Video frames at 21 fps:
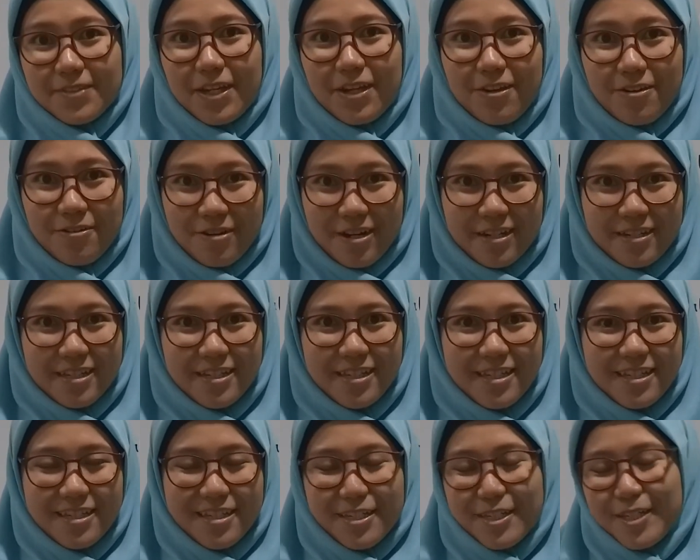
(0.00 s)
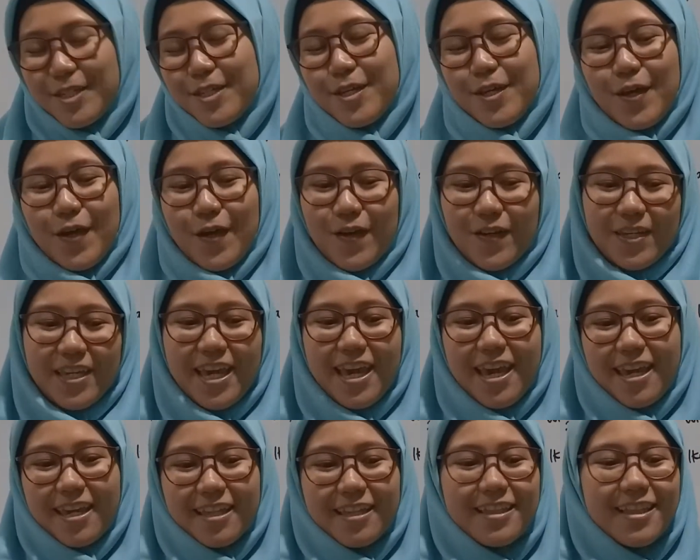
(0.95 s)
Already?
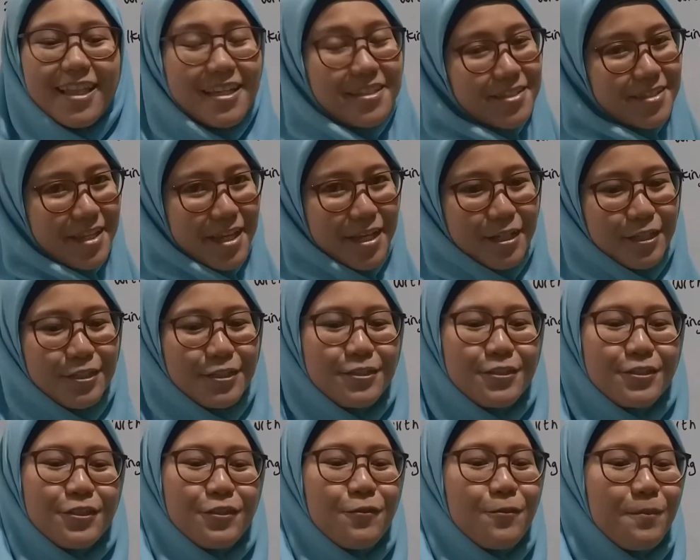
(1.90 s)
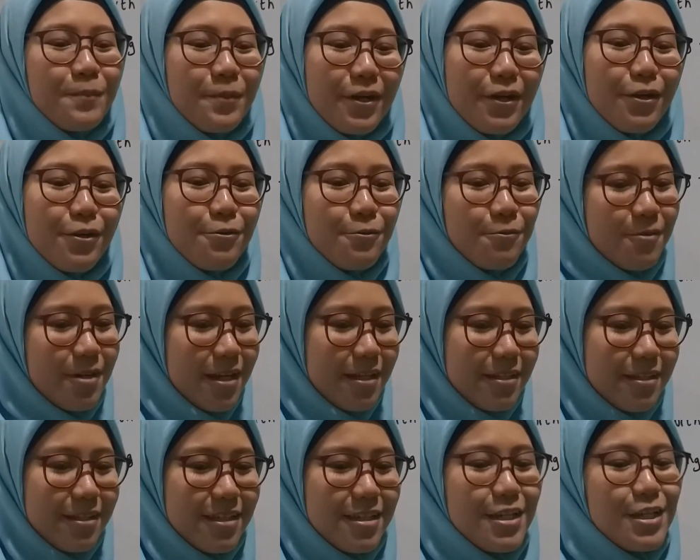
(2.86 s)
Okay, let's take a look to part 1.
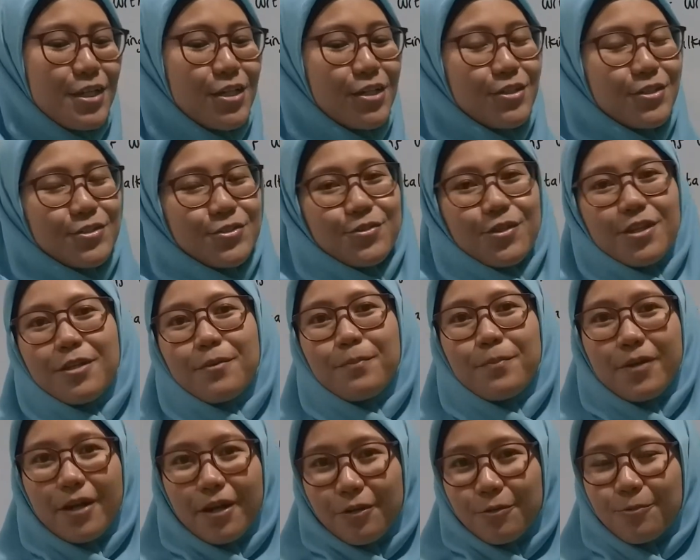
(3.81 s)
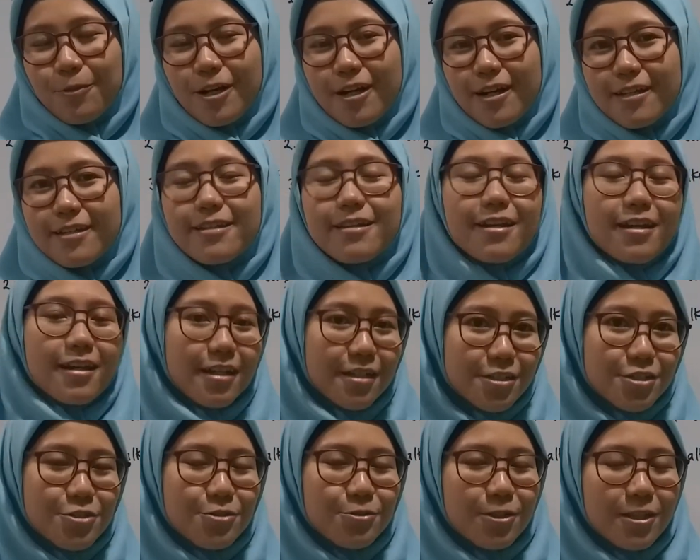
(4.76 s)
So in part 1,
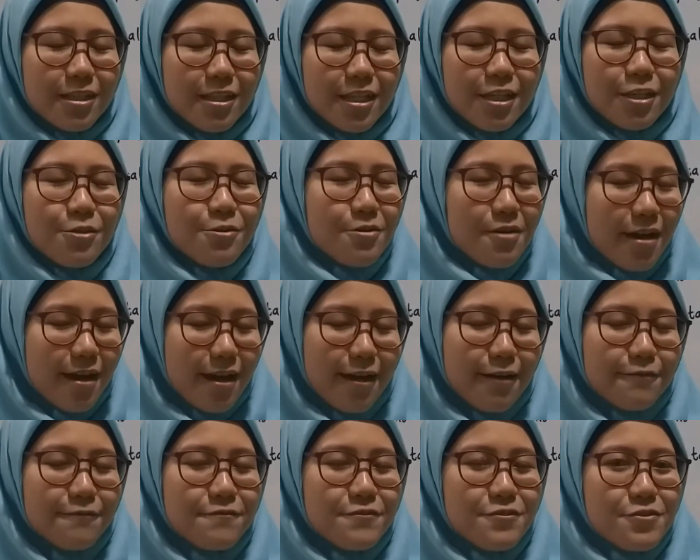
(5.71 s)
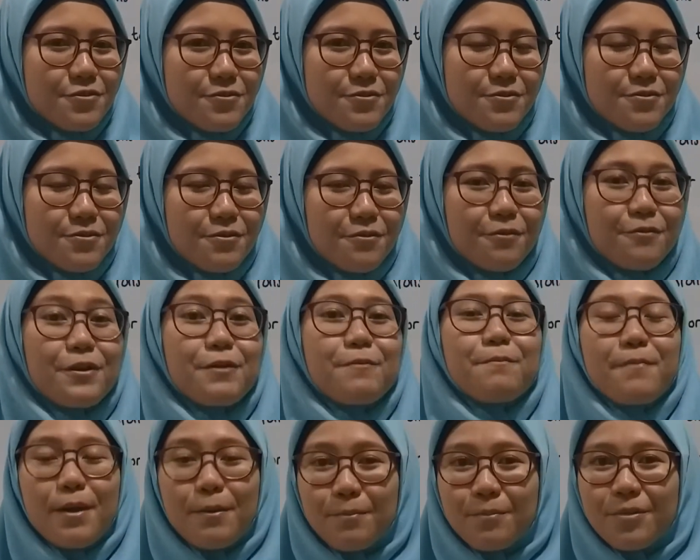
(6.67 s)
actually you have to
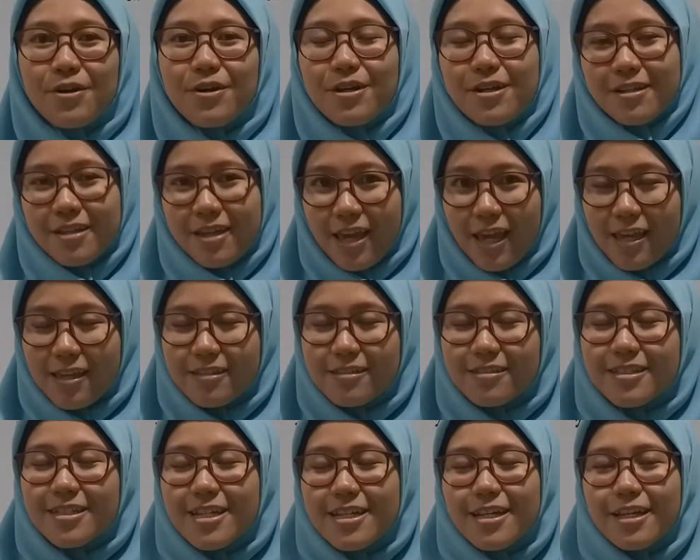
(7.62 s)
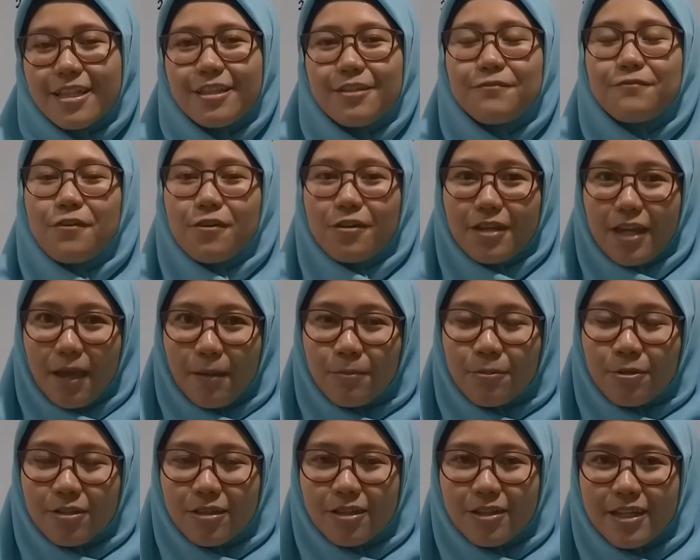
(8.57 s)
remember again the
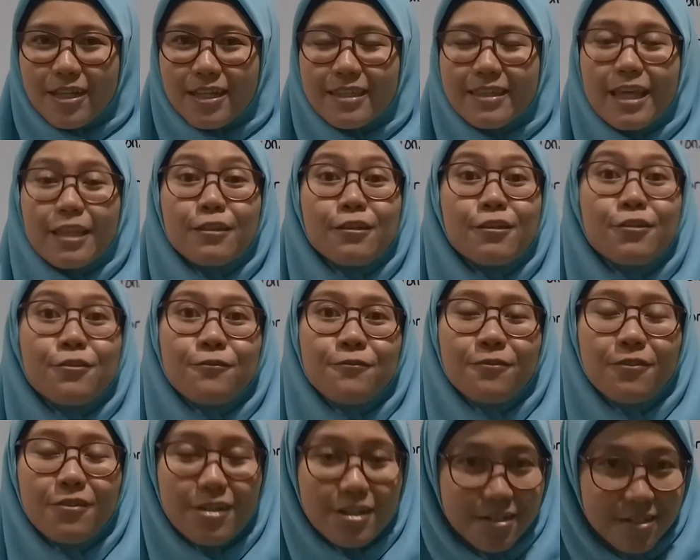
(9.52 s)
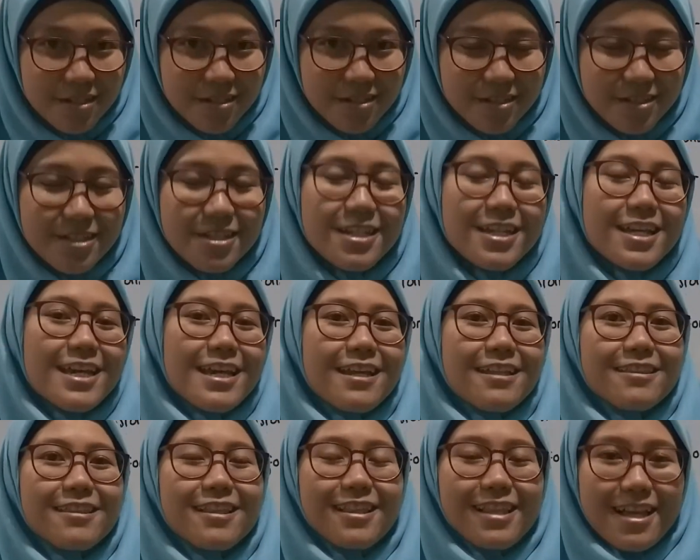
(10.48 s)
vocabulary that you've learned
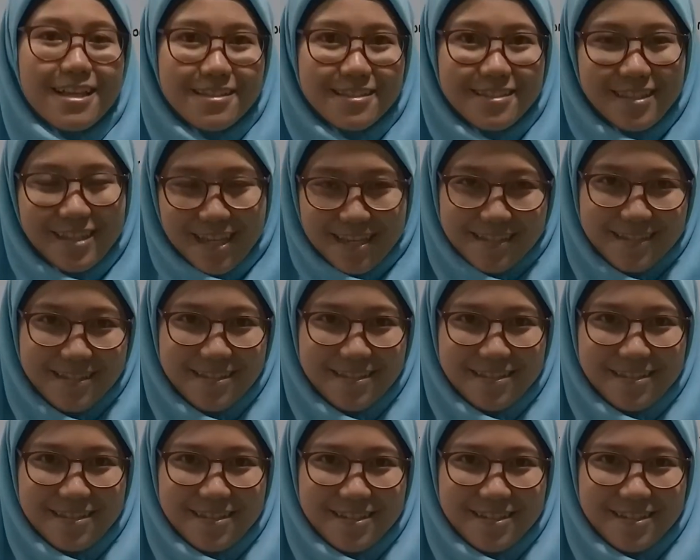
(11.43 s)
in the last lesson.